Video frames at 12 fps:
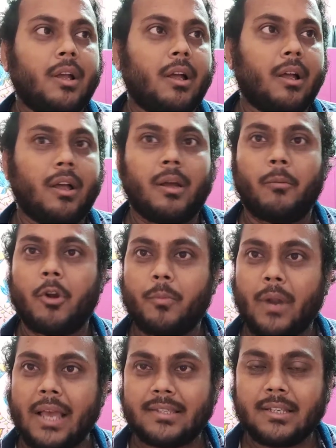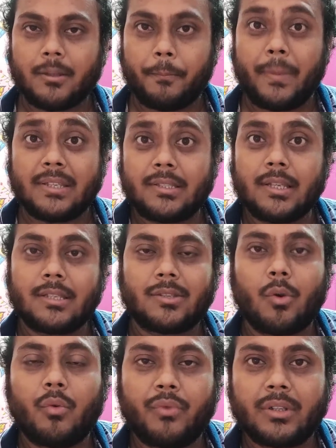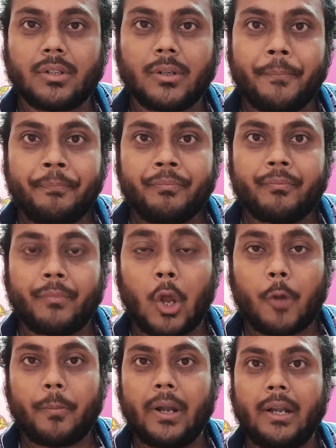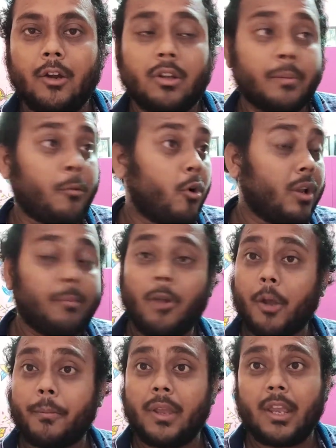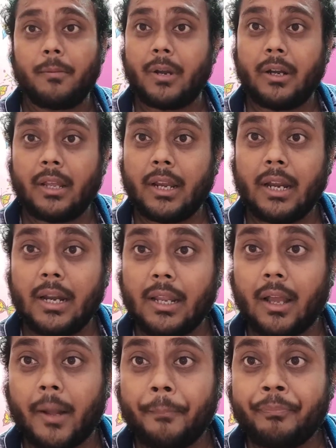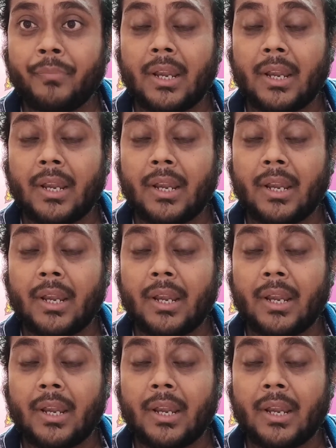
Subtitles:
monopolizing the business over the block printing or the modern block making printing in India.